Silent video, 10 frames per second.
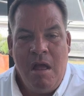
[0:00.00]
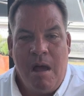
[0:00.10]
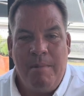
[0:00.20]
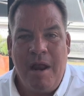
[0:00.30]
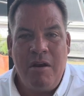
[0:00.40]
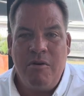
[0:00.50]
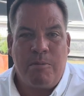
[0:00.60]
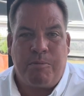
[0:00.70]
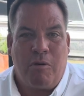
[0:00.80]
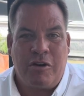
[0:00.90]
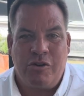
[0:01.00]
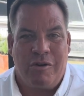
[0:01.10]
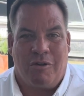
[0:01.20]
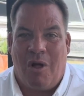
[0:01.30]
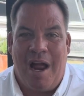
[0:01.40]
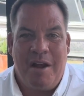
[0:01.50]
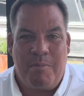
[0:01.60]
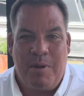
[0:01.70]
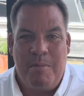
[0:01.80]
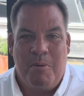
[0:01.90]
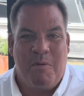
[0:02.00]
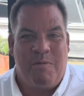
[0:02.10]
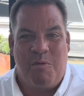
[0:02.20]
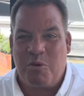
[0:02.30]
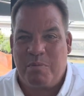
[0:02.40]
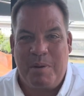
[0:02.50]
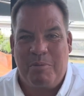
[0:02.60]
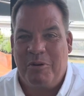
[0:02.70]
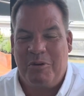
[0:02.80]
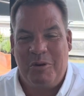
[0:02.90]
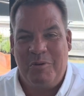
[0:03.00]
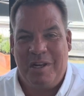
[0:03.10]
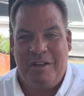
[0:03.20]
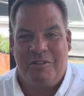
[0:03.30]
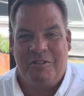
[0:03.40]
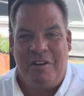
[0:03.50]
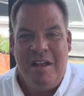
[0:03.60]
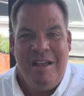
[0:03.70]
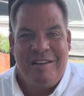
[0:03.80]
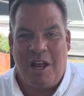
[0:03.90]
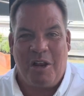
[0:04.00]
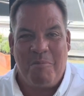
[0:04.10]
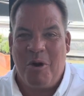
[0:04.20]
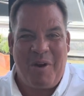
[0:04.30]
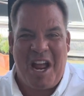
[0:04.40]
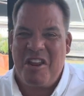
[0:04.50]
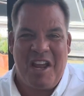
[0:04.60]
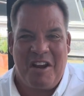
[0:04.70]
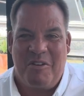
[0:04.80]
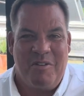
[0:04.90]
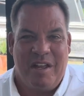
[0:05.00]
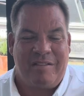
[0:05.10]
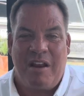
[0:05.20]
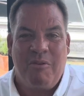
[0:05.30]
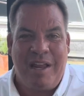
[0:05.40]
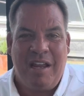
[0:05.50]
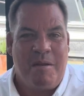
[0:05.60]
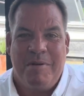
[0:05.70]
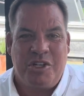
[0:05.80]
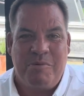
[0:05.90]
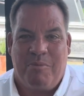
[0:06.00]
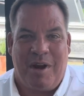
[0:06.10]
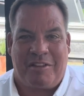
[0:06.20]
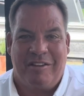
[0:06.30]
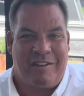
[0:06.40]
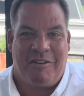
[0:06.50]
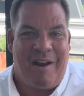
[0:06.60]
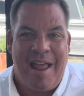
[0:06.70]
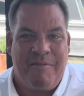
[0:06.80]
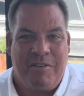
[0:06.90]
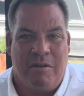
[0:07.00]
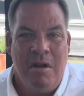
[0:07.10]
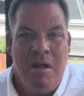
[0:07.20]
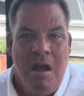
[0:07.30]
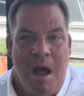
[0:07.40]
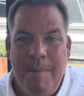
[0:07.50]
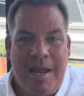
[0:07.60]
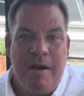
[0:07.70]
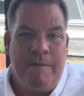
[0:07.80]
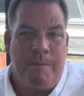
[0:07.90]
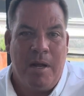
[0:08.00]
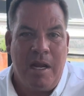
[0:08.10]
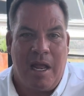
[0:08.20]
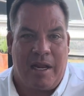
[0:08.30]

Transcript: I'm not under pressure to lie to people, force people to do deals, tell them, oh, God, you got to do this. I don't get commission breath because I don't have to. I make enough money.